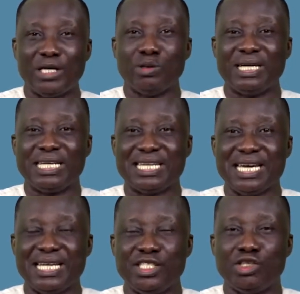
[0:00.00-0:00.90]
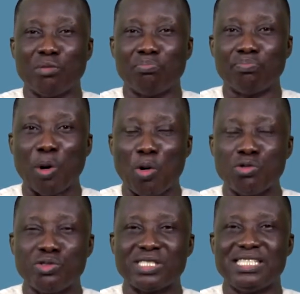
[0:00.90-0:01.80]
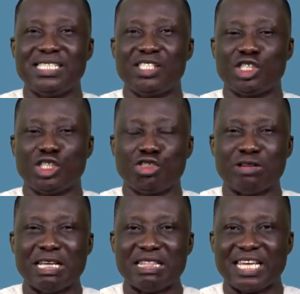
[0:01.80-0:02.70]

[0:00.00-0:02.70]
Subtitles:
you engage your bones in strength